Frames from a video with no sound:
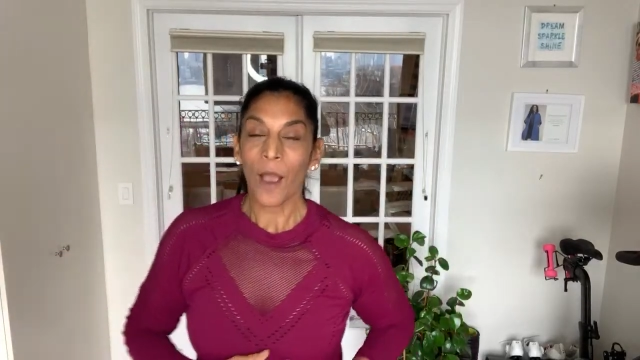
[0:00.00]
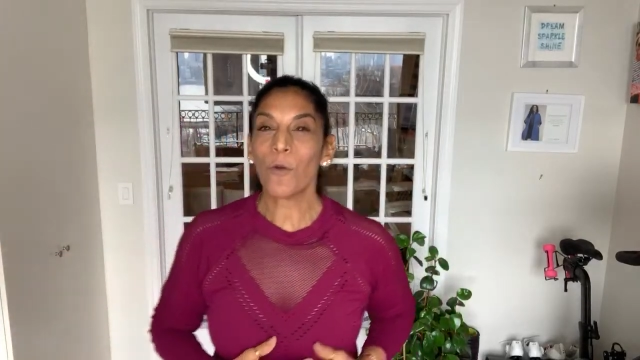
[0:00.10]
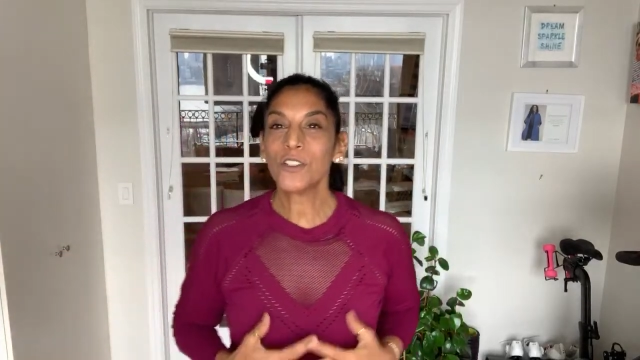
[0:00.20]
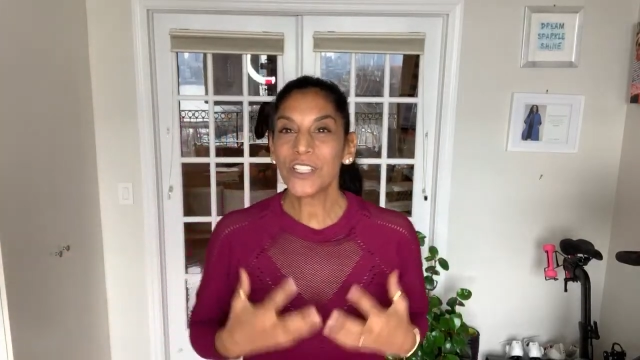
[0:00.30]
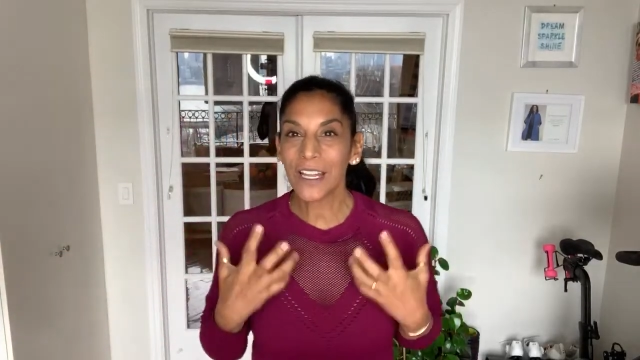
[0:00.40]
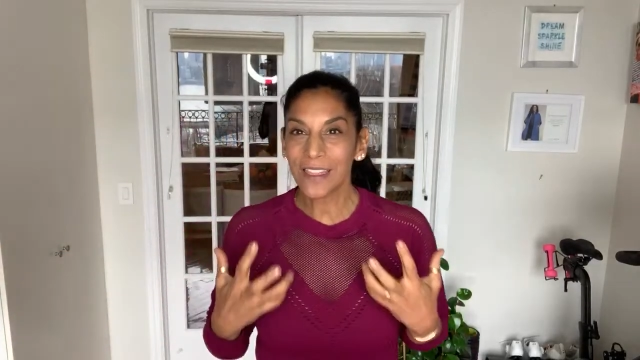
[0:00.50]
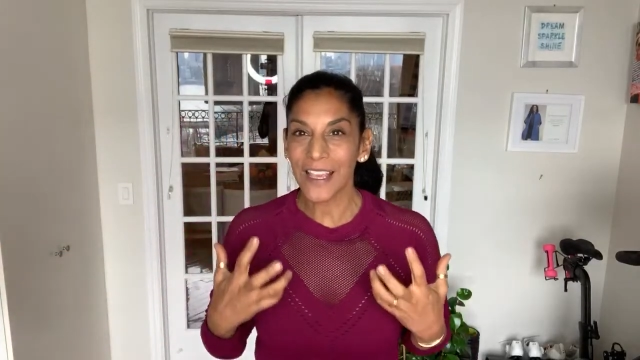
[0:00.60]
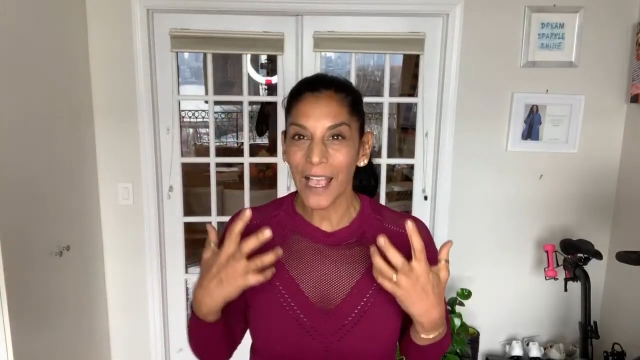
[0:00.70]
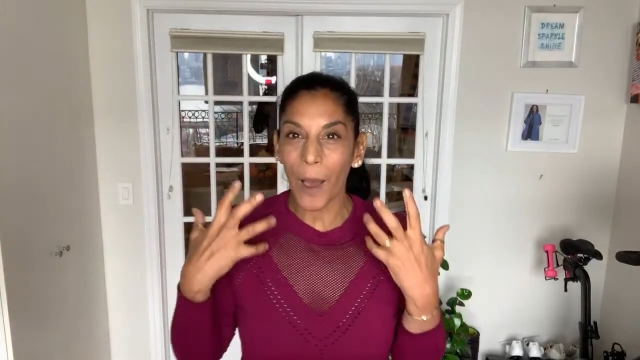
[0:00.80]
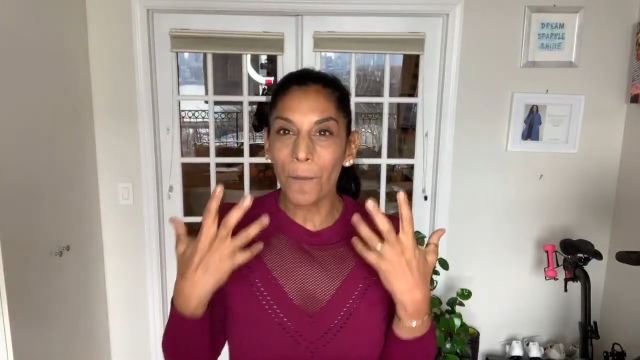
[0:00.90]
I want you to
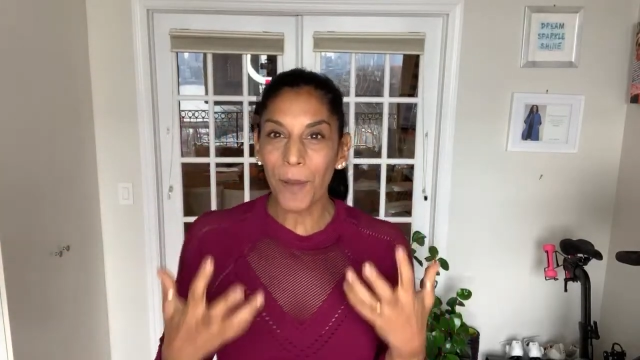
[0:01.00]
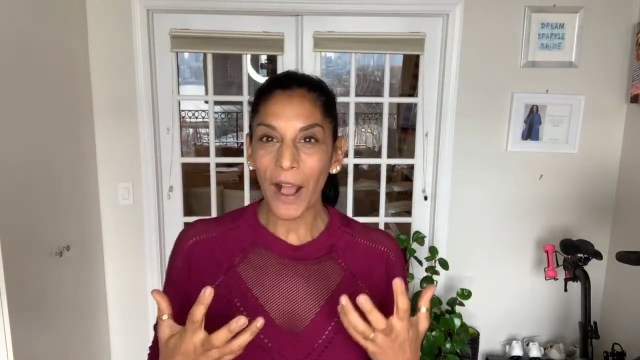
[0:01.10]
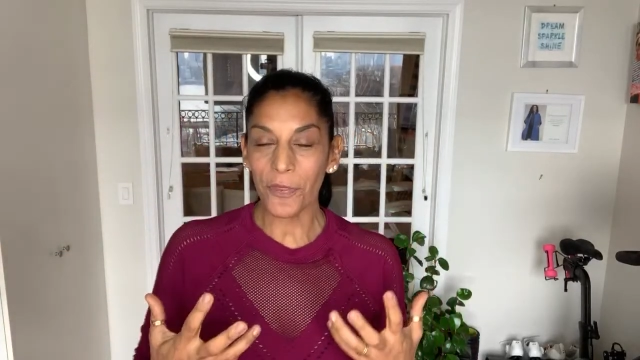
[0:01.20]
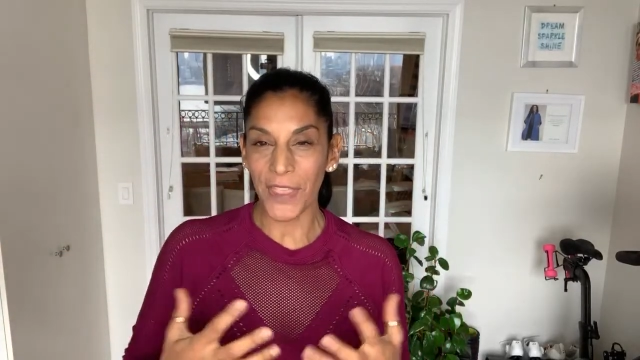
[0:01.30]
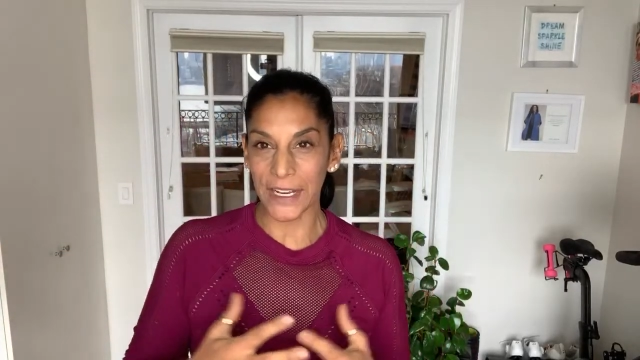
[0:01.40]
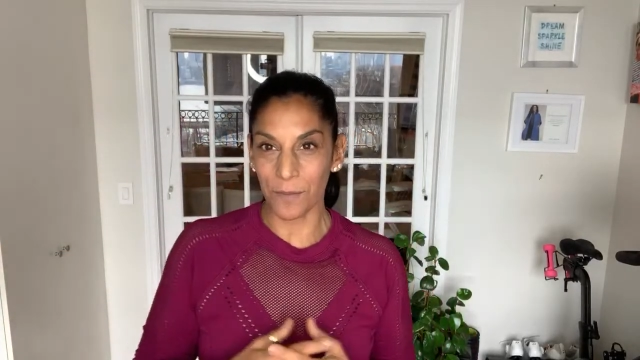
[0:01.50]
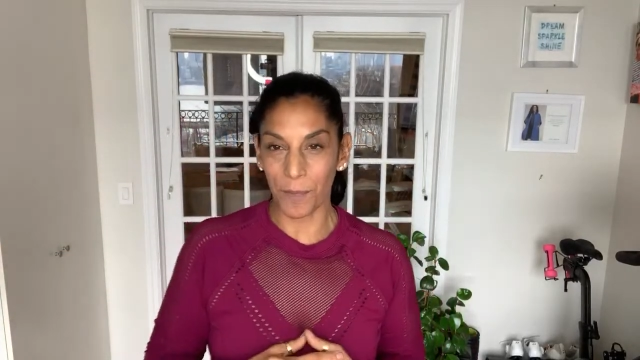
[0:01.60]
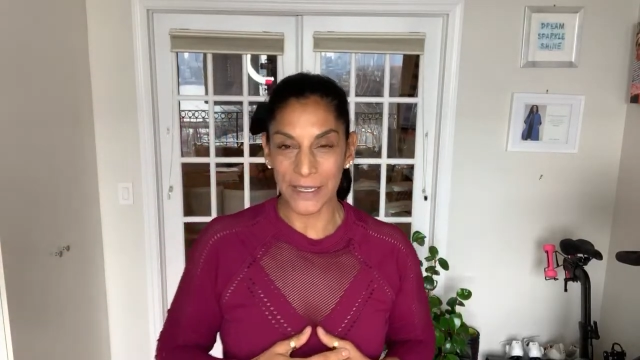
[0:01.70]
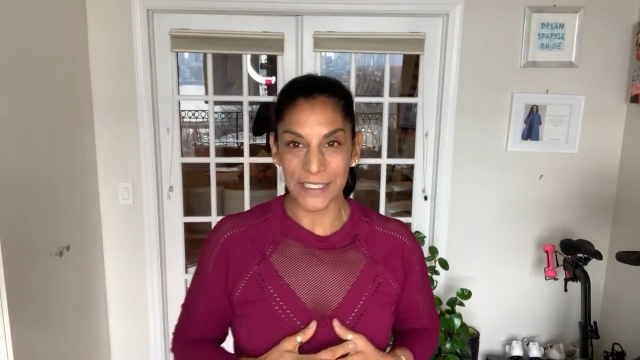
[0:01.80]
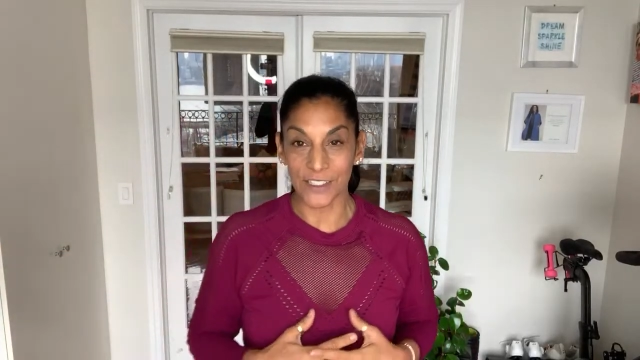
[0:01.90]
think about that
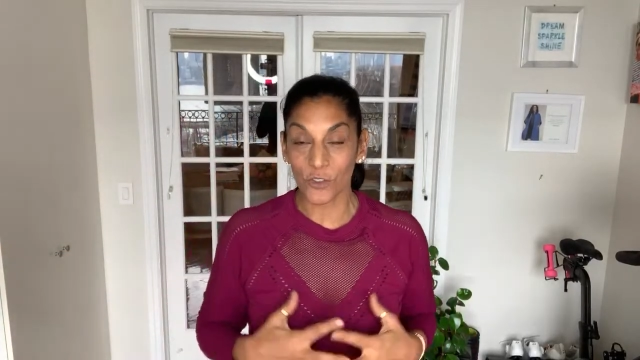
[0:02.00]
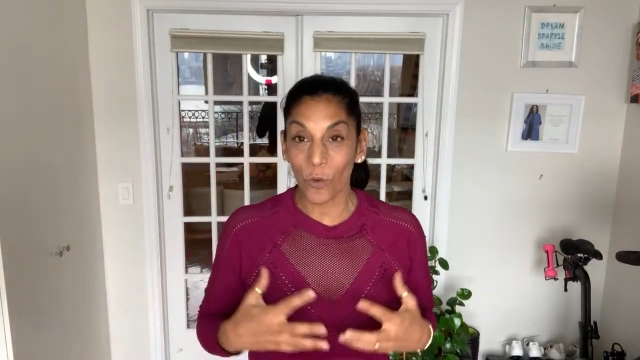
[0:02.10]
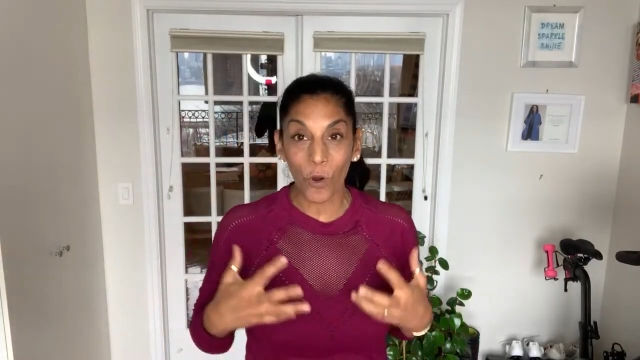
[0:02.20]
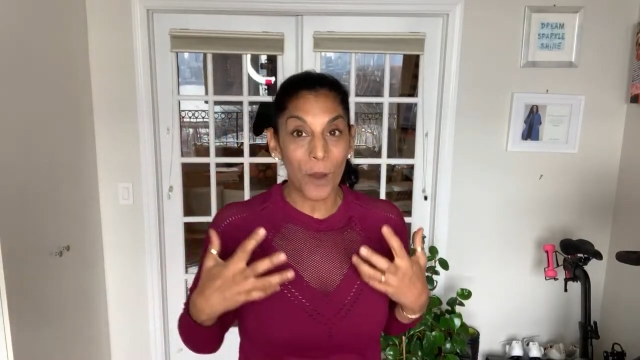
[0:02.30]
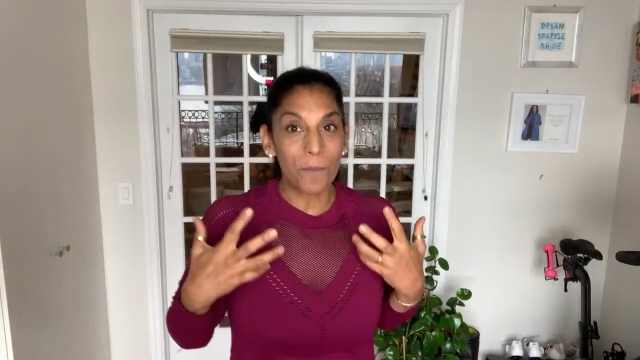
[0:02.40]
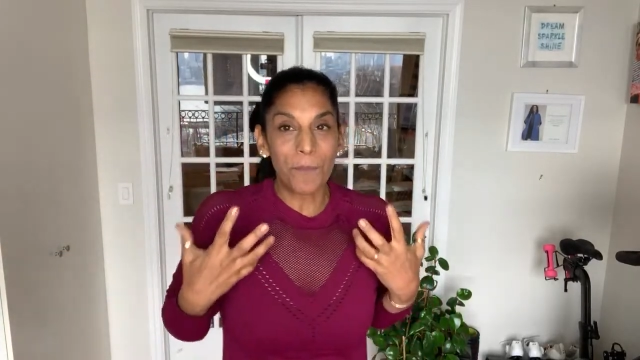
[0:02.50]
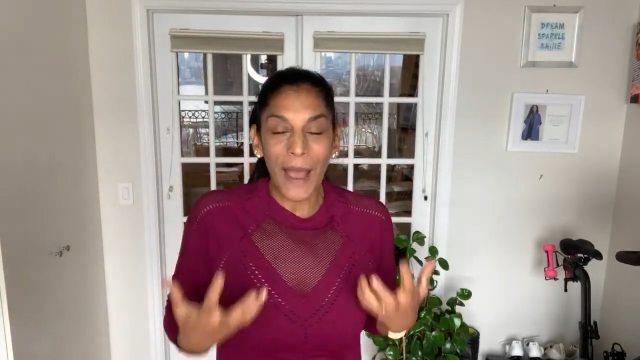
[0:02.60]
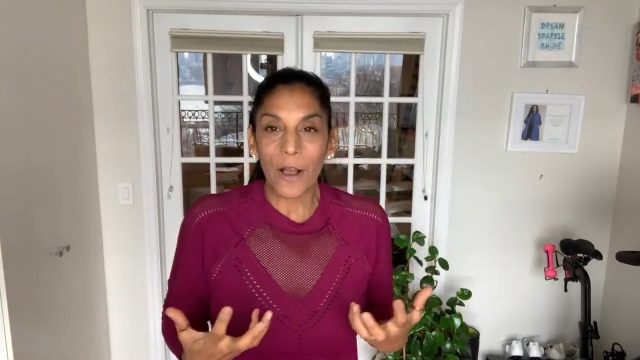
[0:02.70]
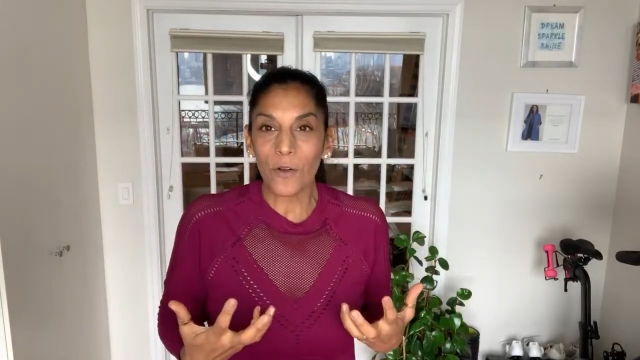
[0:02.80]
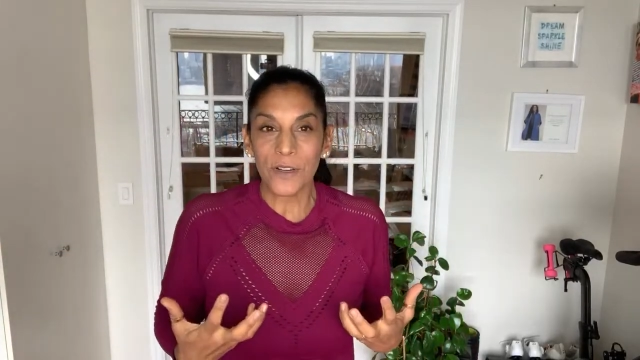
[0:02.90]
abundance or
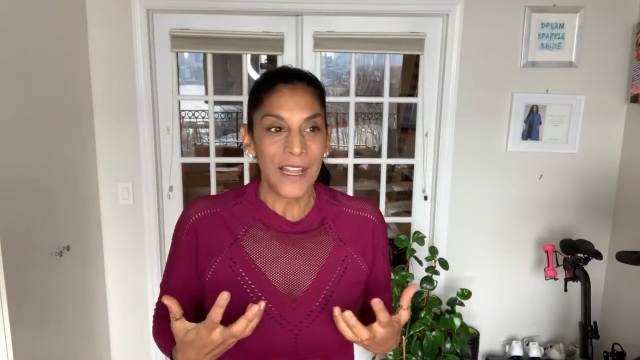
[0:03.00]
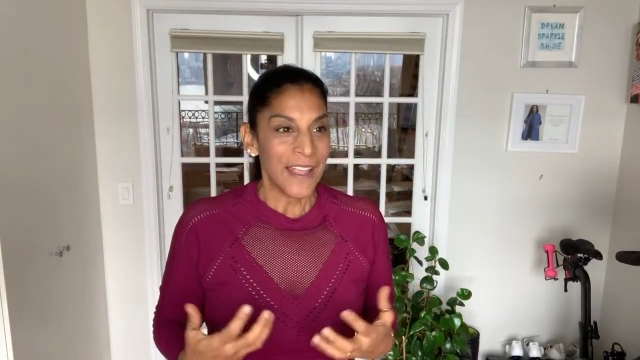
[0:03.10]
about